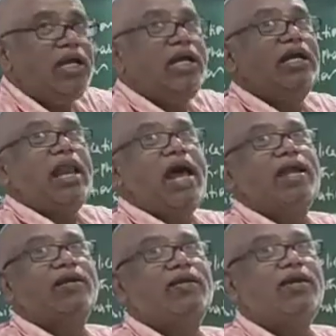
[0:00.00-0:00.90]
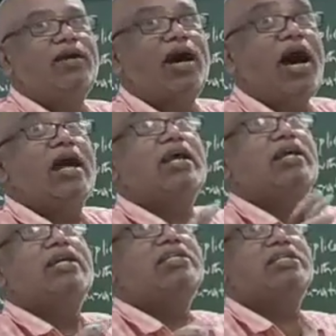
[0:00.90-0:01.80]
a gland.
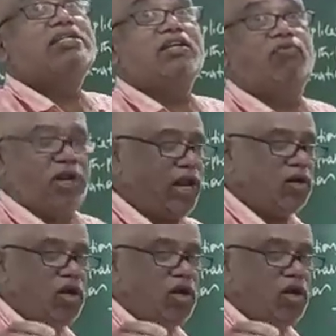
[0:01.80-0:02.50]
Organization of gland.